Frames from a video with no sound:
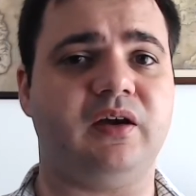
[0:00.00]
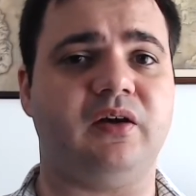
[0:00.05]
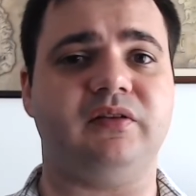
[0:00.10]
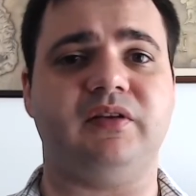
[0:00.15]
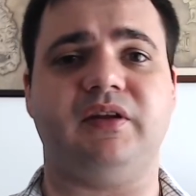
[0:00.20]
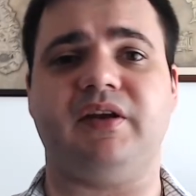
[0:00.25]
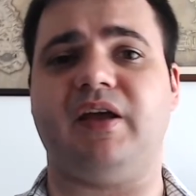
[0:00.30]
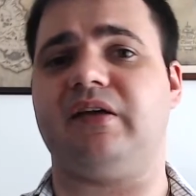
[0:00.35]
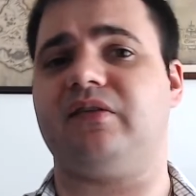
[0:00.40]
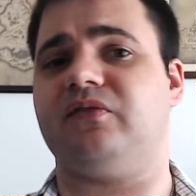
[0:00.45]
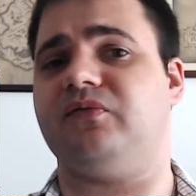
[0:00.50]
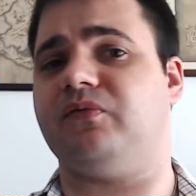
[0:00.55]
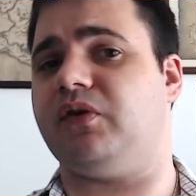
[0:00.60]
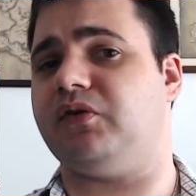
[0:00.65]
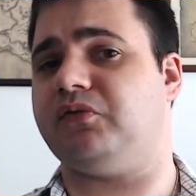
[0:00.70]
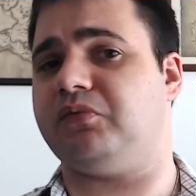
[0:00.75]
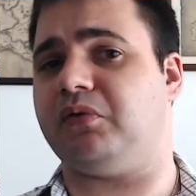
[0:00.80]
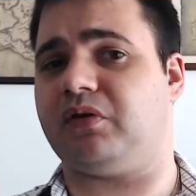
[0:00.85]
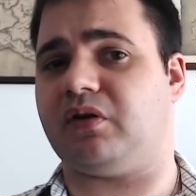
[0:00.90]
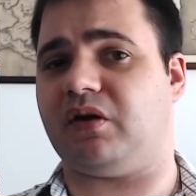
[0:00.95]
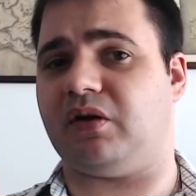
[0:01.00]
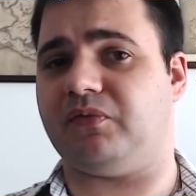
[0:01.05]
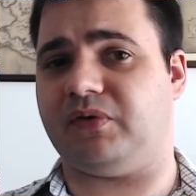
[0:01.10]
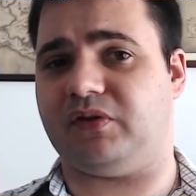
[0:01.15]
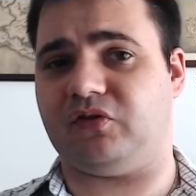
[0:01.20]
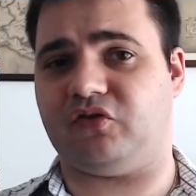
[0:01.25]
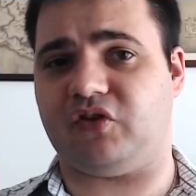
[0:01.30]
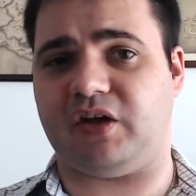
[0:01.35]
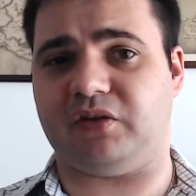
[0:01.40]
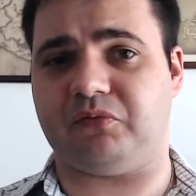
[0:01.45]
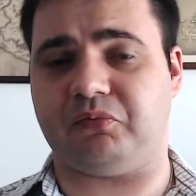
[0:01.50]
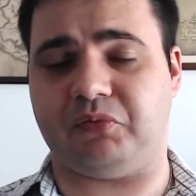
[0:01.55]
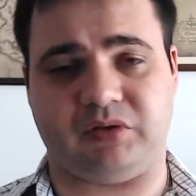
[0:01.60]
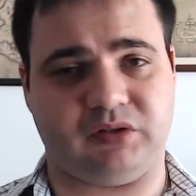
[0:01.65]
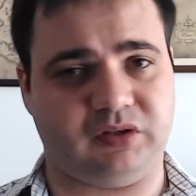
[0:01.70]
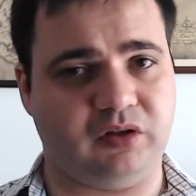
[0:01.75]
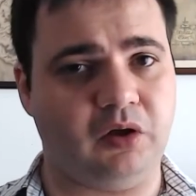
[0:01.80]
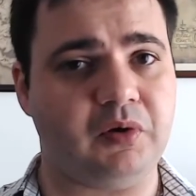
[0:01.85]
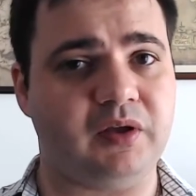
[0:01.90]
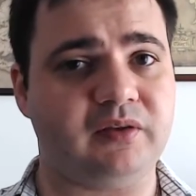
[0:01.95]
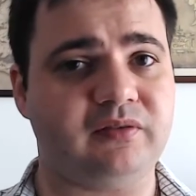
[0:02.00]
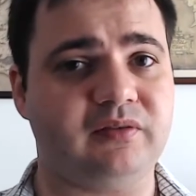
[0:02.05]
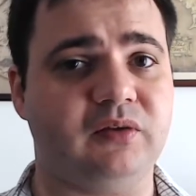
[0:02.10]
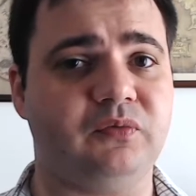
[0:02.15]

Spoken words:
on the next virtual coffee chat with Lewis.